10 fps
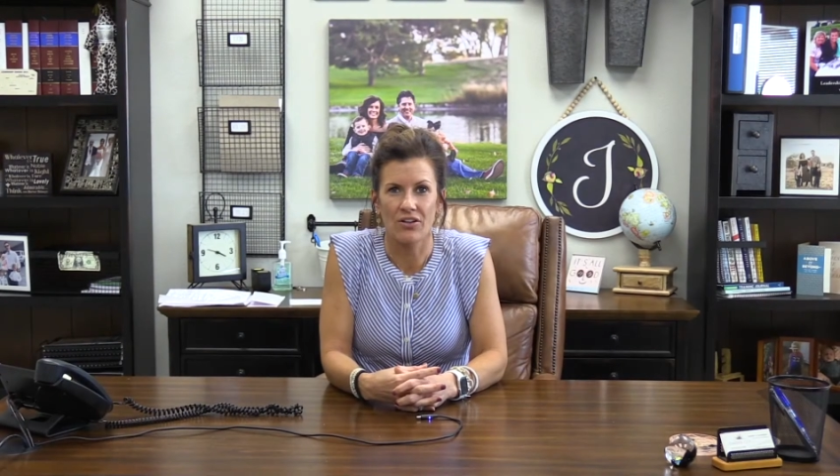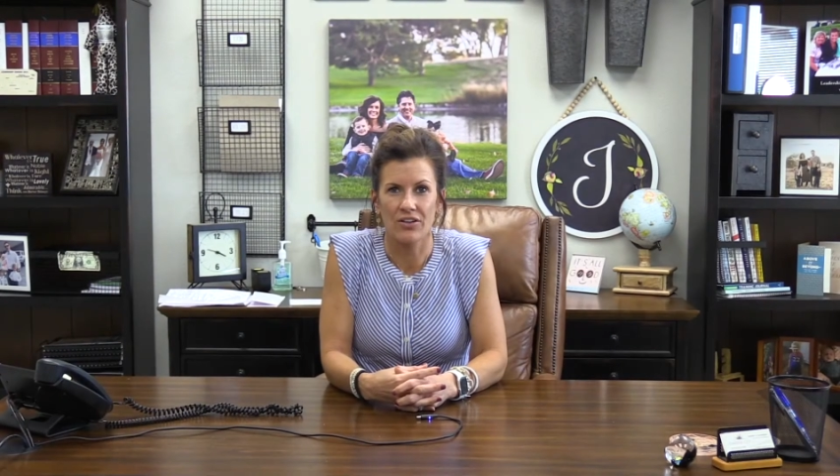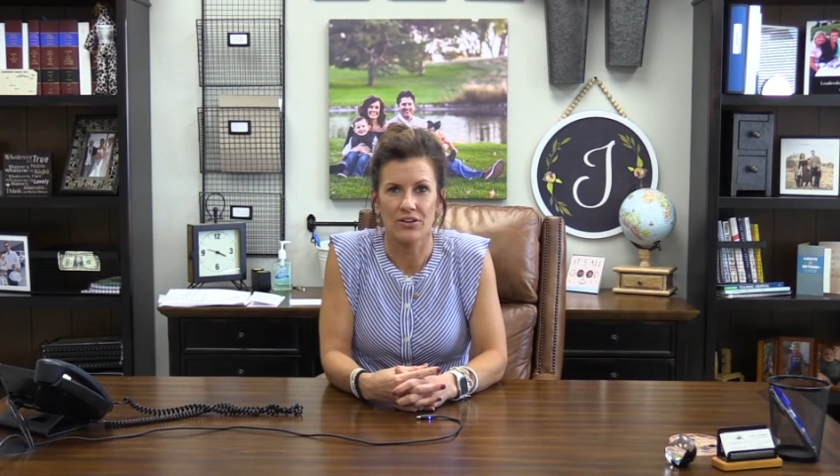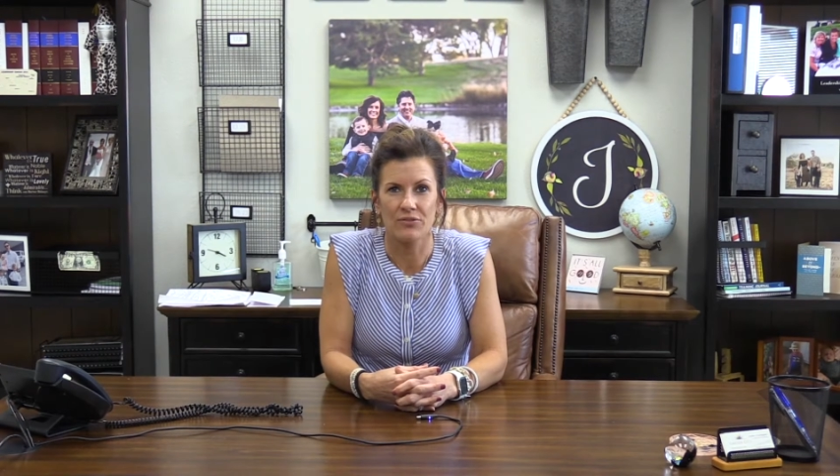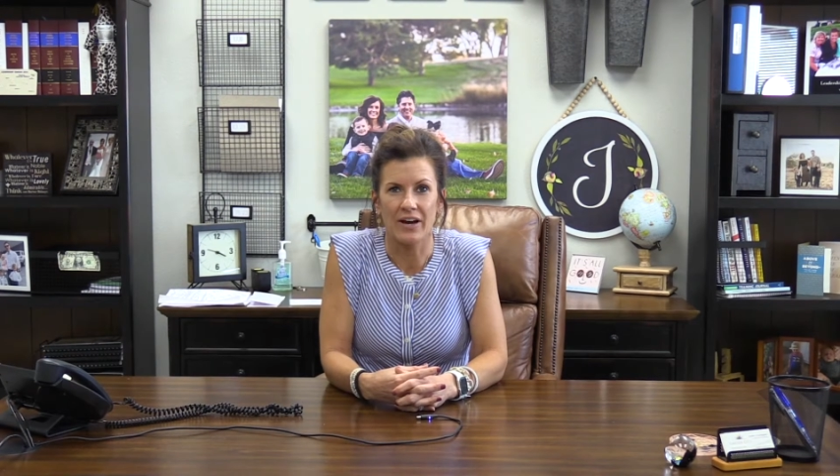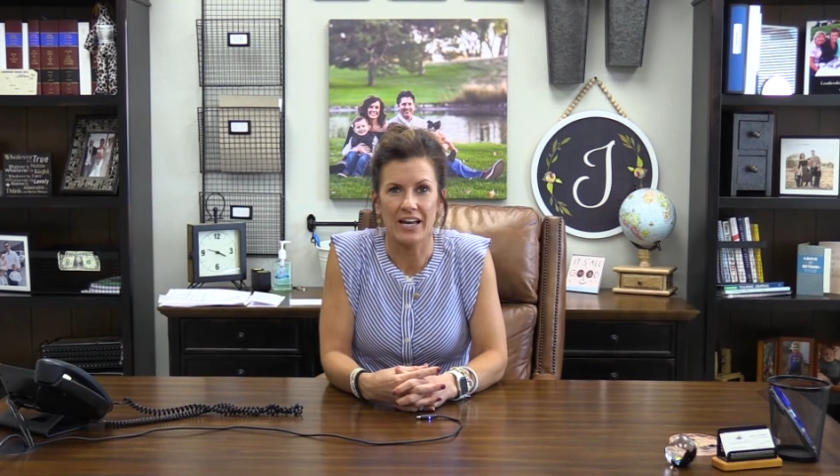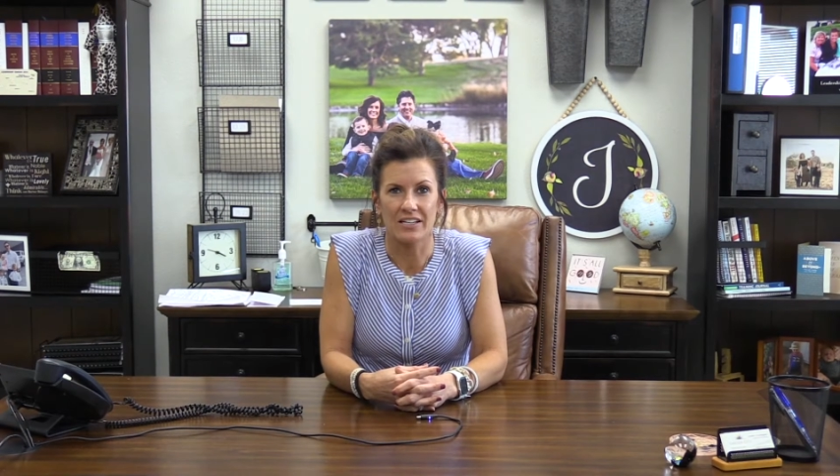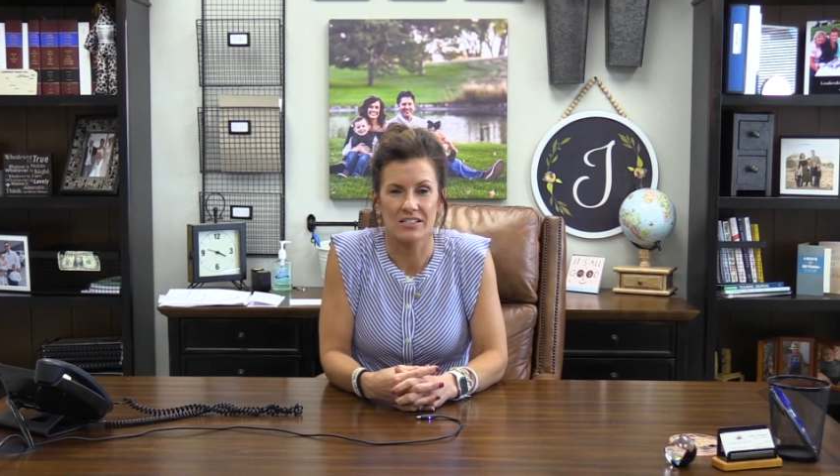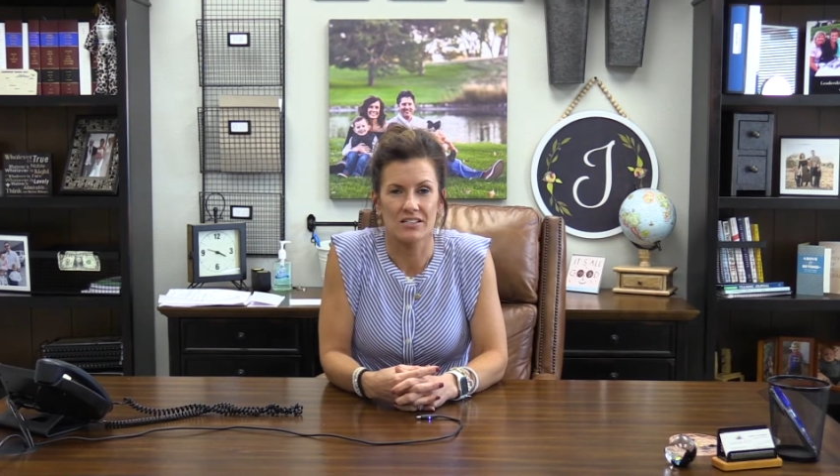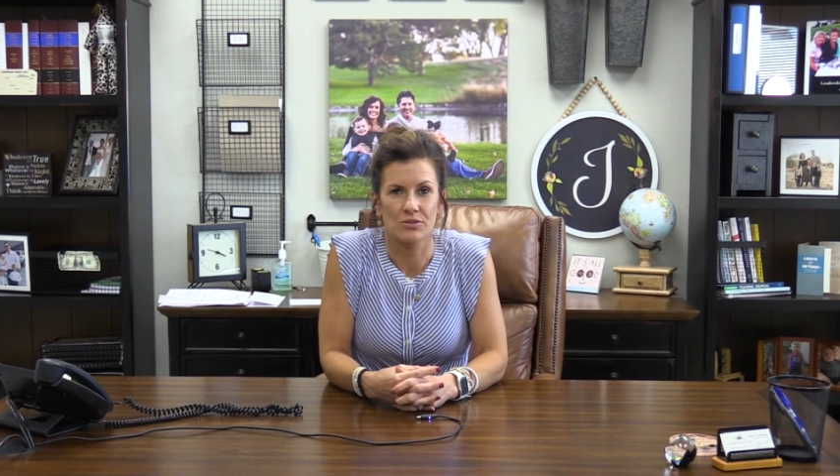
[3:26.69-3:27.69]
that you've added
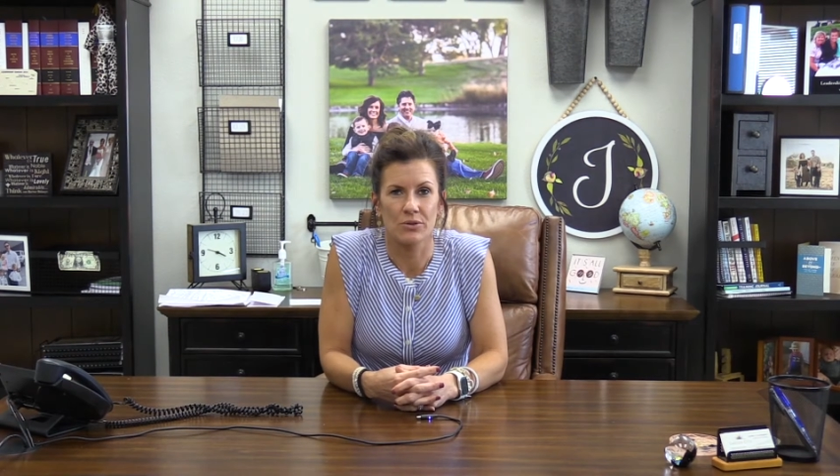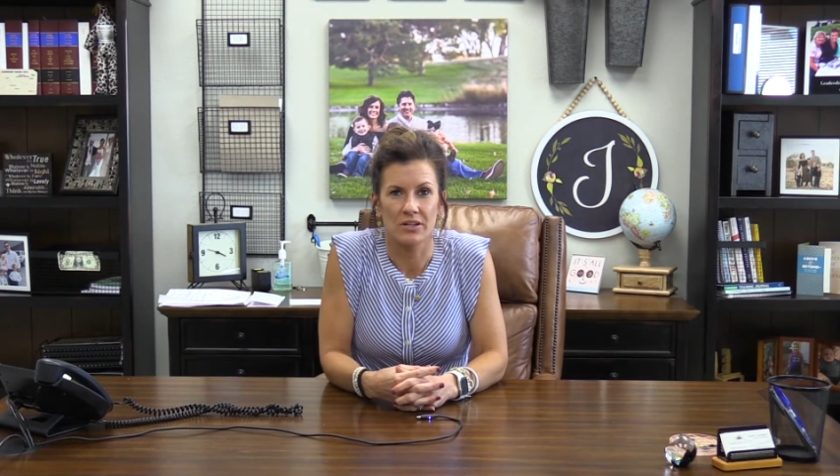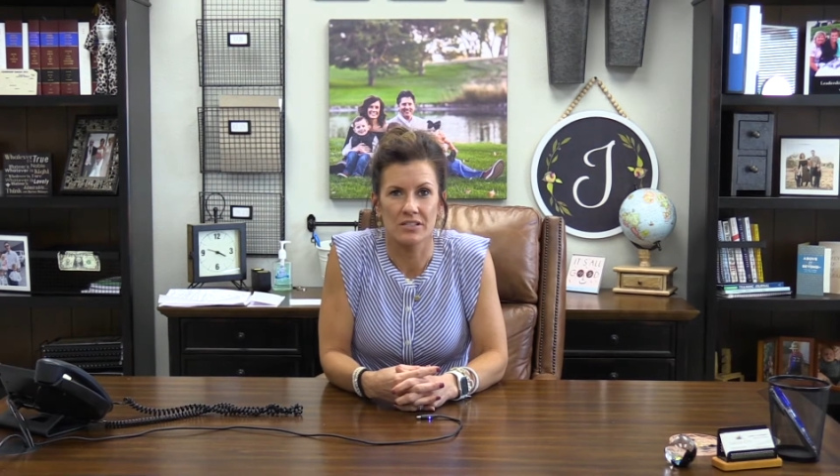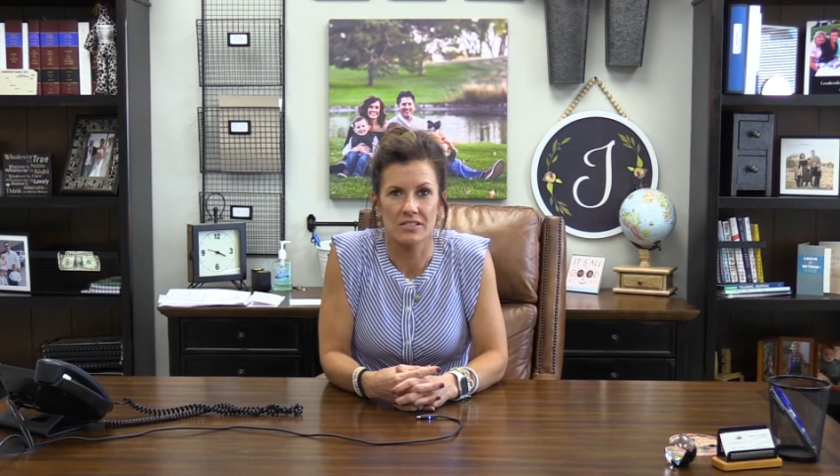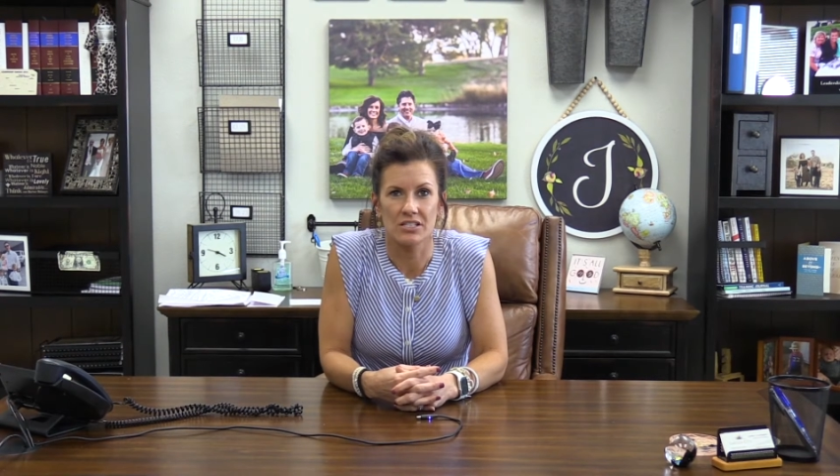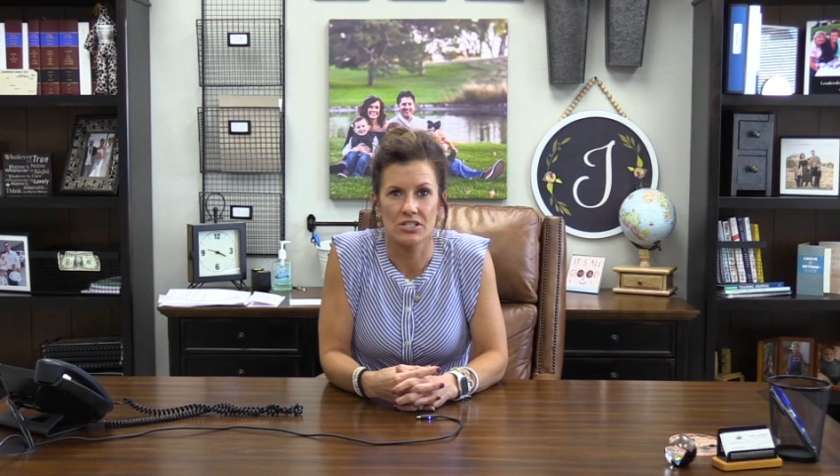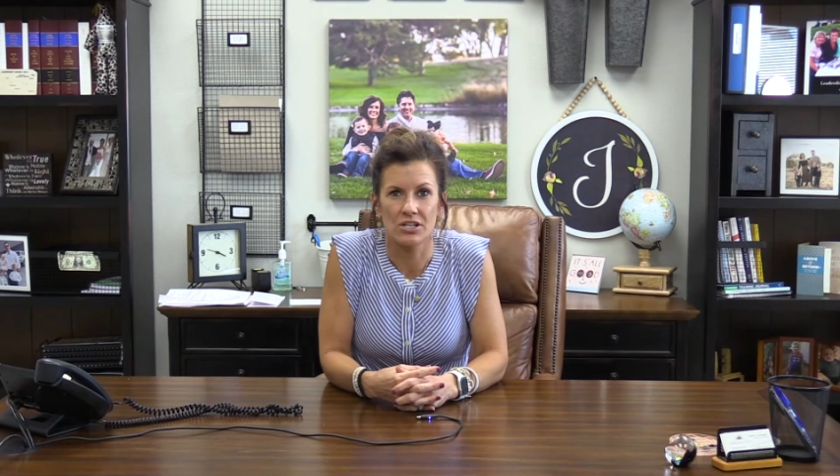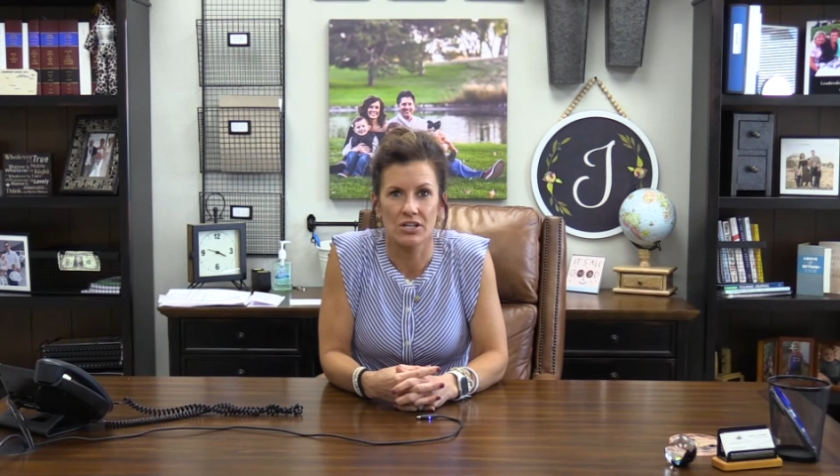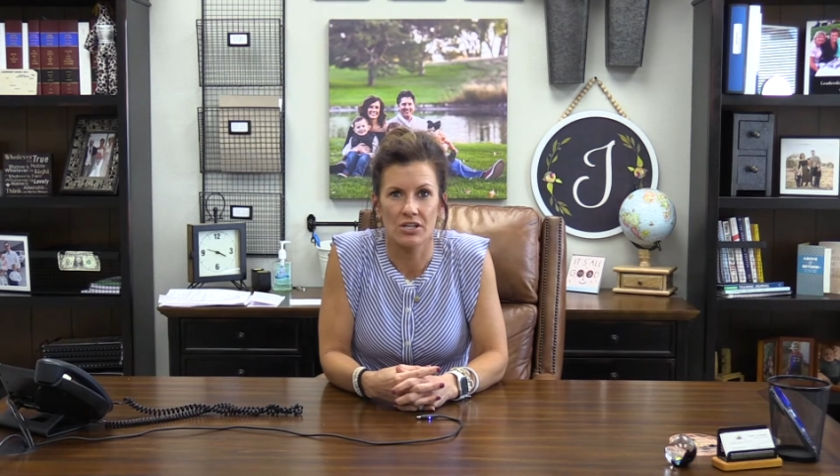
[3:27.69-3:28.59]
to this organization